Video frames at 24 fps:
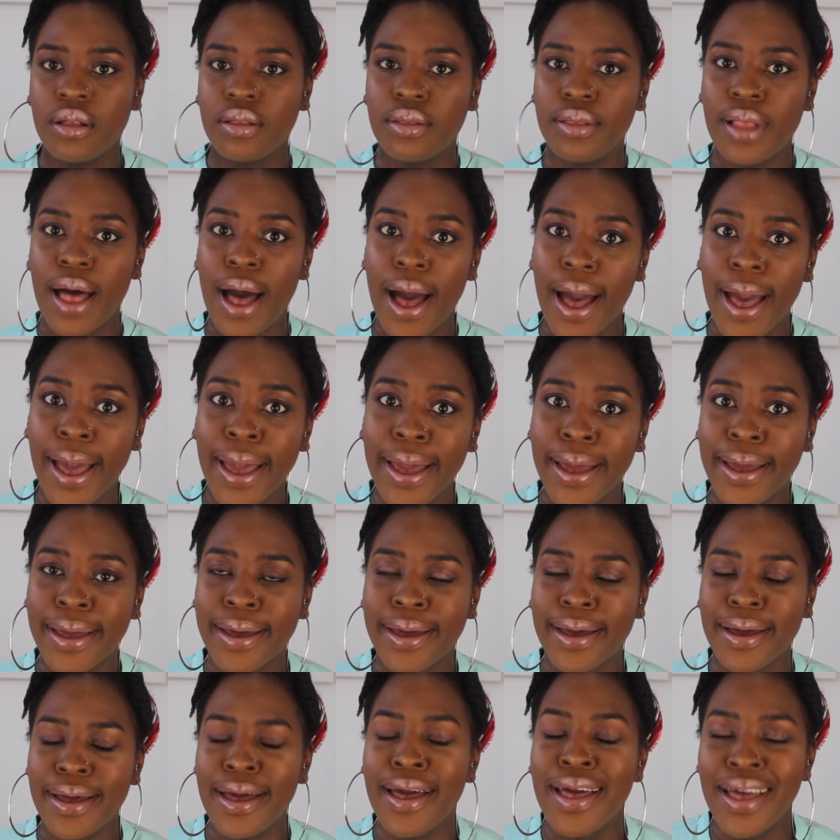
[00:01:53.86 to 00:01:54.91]

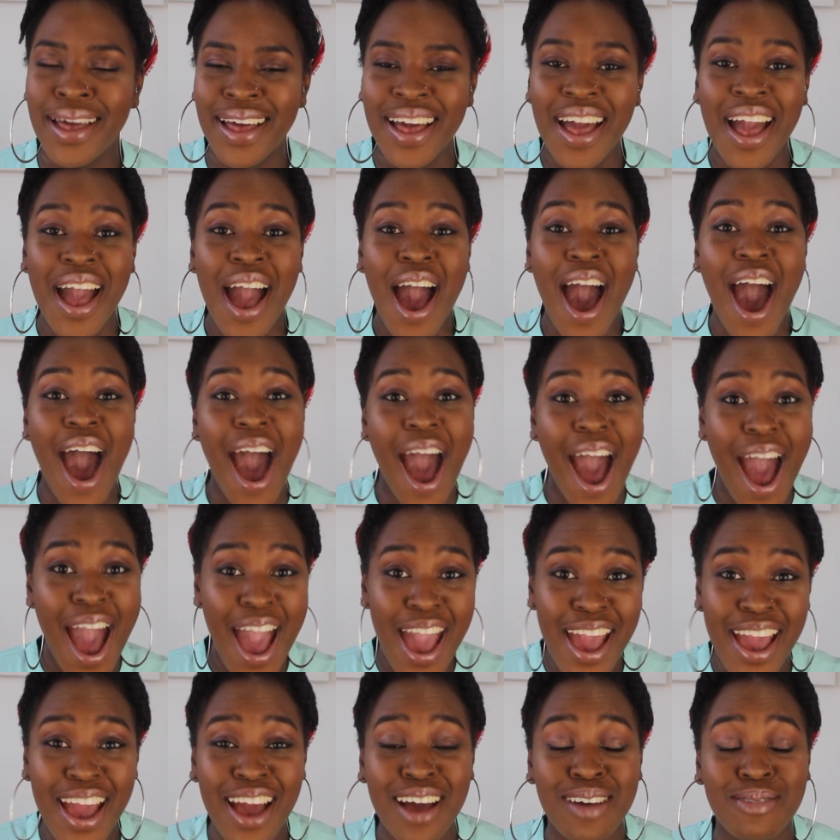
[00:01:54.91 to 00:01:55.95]
Like,
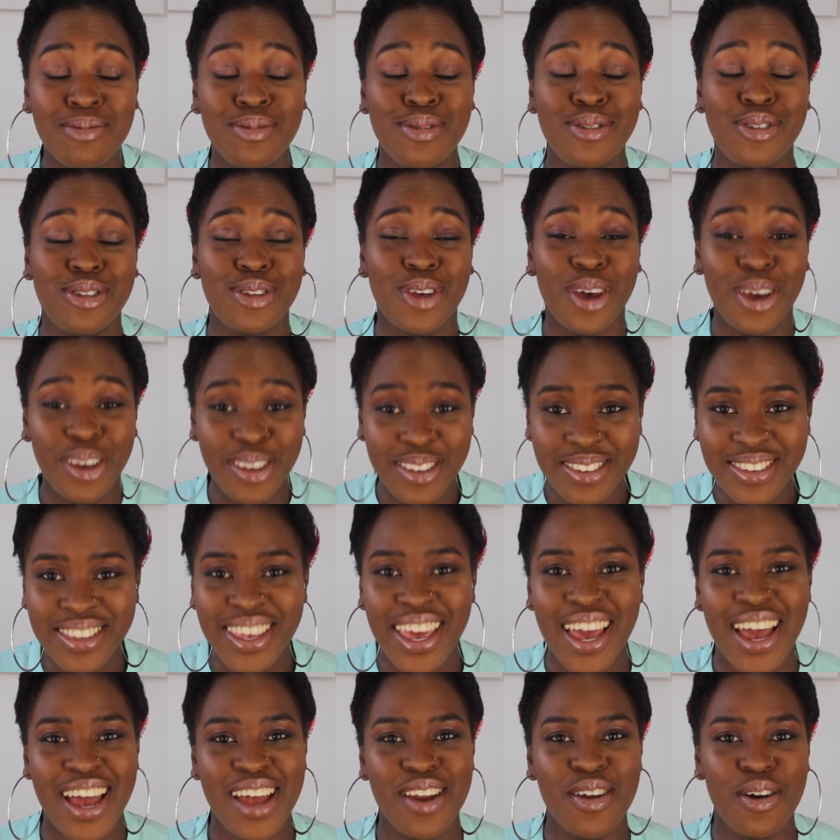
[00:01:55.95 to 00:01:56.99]
I am so
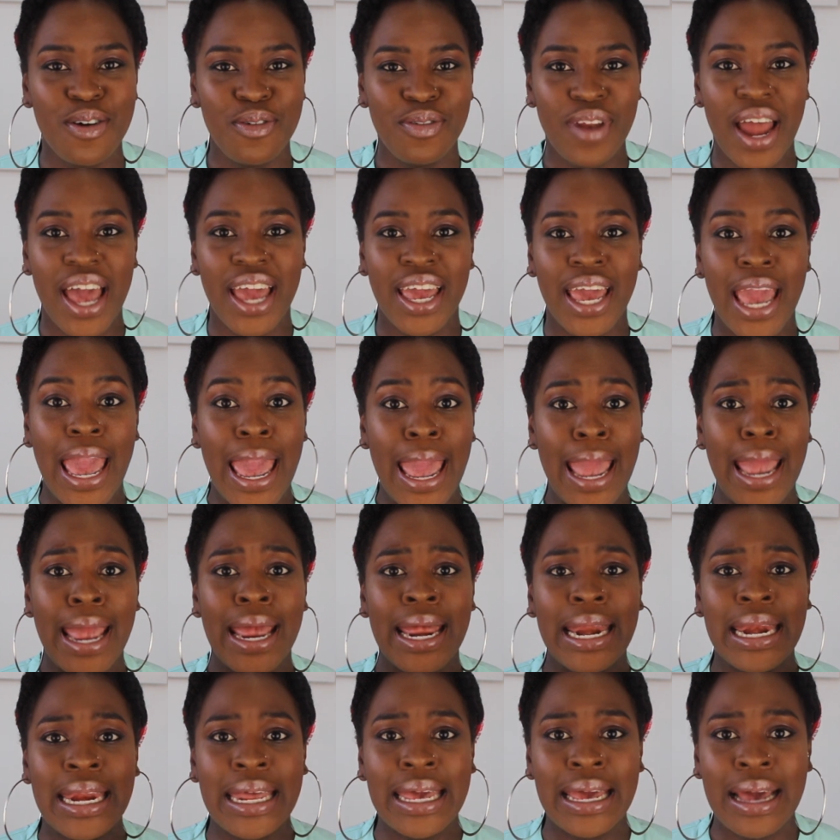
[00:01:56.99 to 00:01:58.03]
scared of like
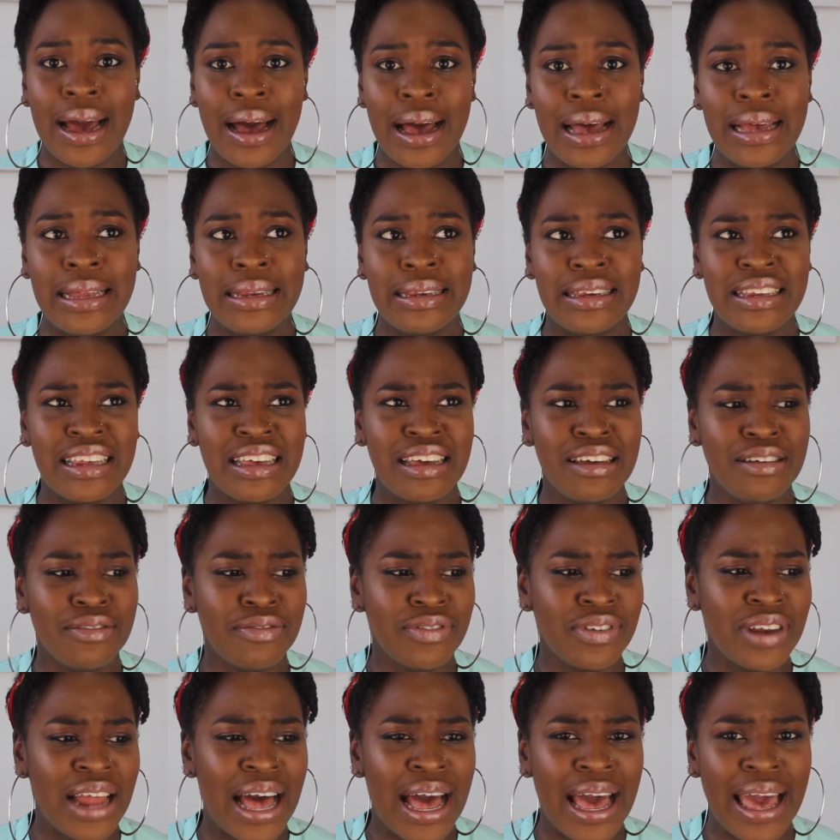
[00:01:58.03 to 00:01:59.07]
any kind
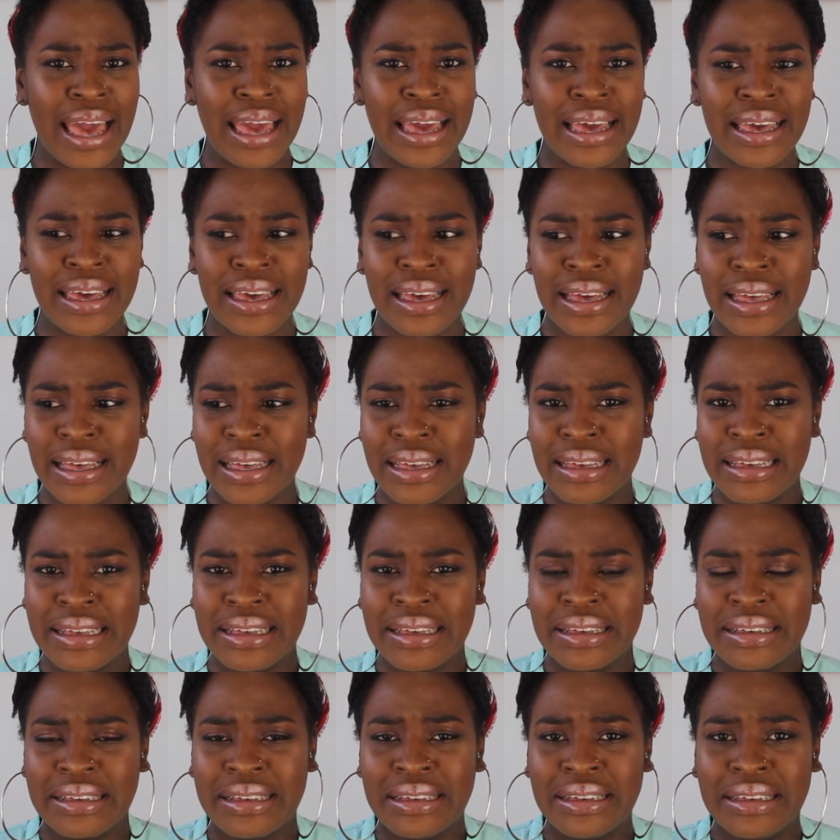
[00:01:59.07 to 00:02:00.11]
of like
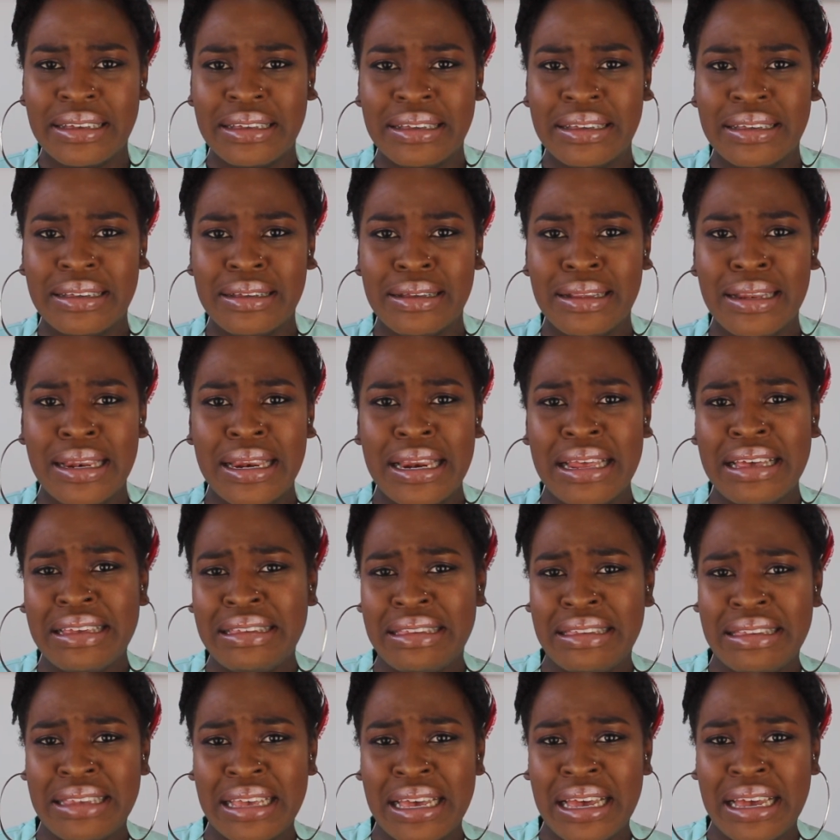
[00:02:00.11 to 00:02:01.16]

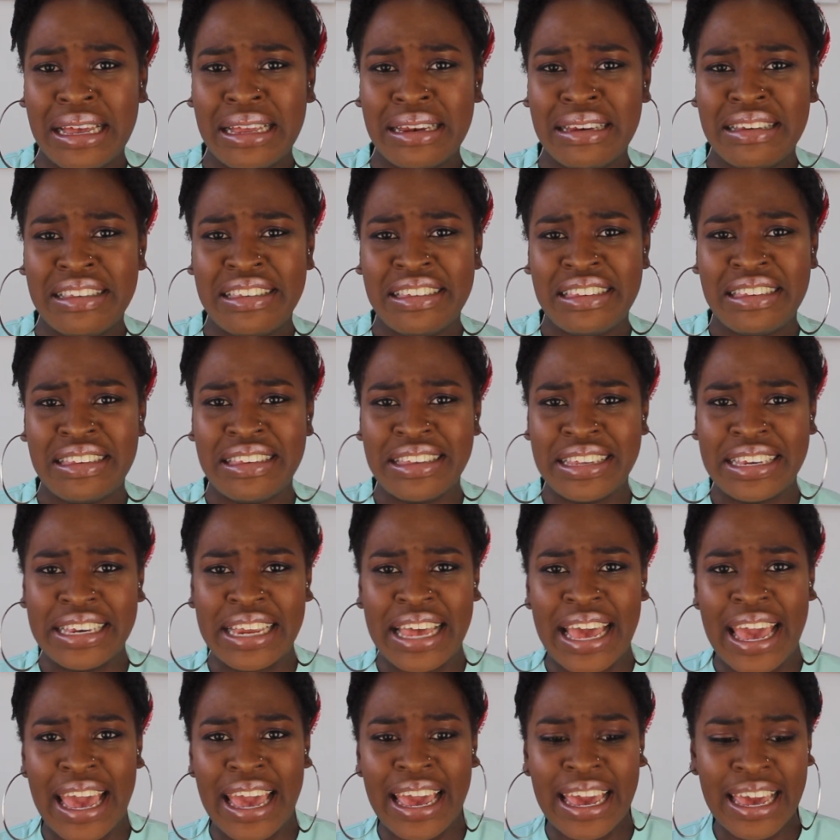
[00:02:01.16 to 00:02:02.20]
lizard,
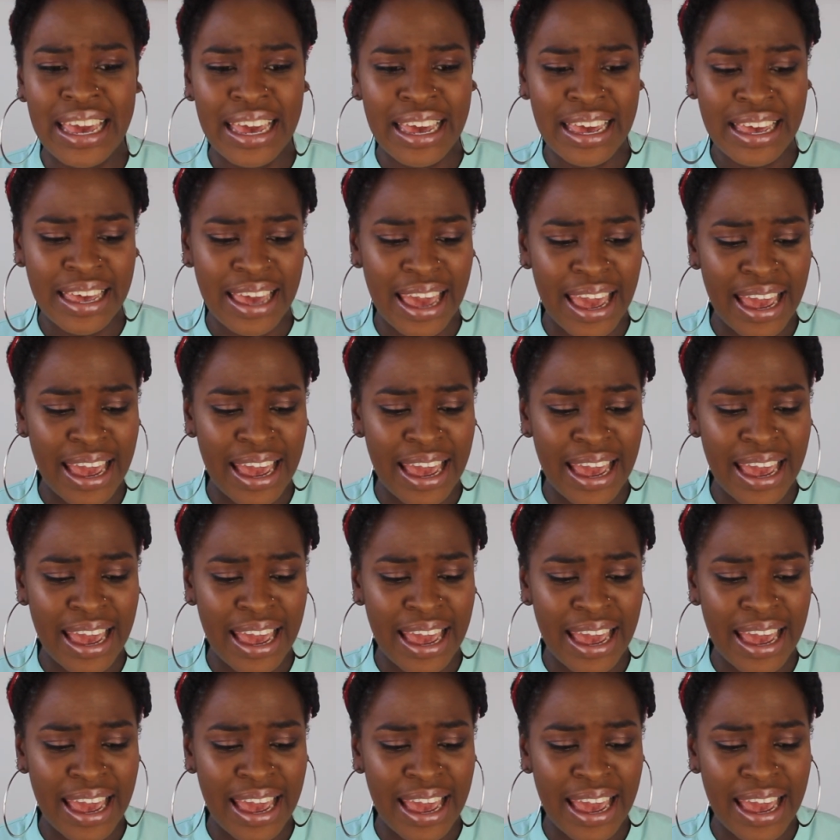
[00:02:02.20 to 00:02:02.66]
snake,